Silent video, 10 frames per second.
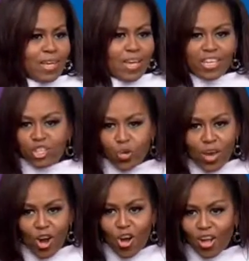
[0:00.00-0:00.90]
and
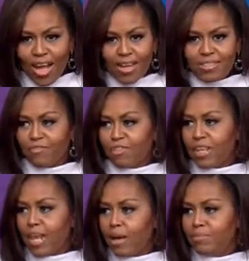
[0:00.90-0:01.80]
join all kinds of
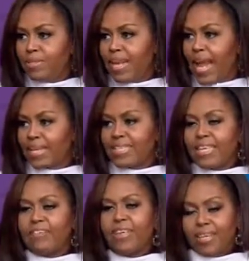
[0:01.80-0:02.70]
clubs and
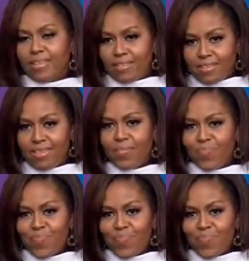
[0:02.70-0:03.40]
activities.